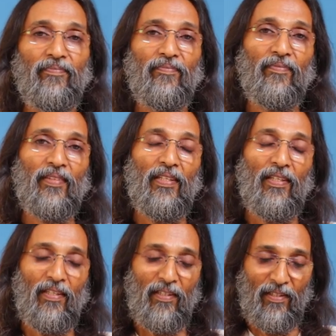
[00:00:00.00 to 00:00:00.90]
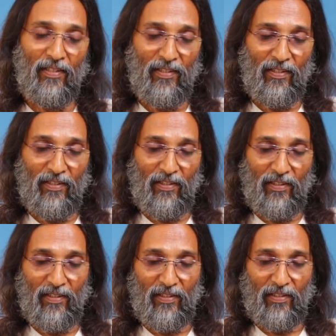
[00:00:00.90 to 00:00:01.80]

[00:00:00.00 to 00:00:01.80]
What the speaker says: [no speech]